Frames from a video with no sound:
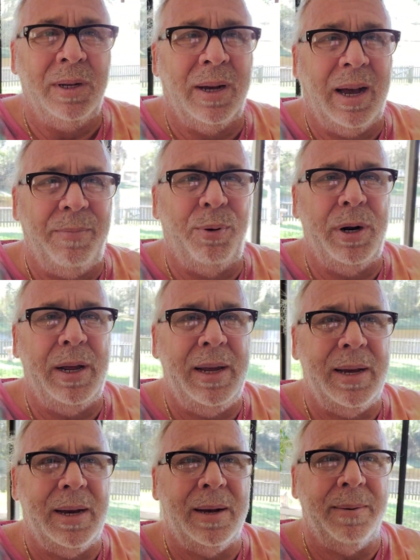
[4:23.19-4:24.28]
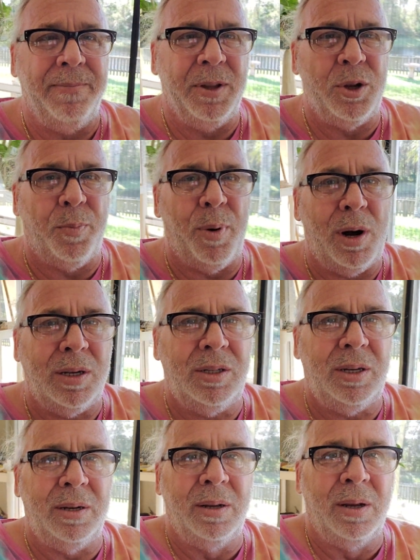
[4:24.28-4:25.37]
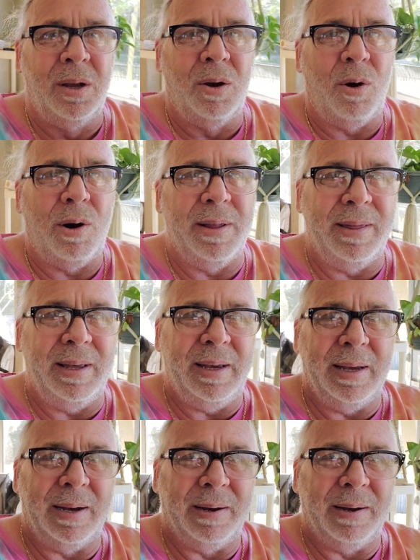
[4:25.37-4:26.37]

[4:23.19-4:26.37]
I put a deposit on the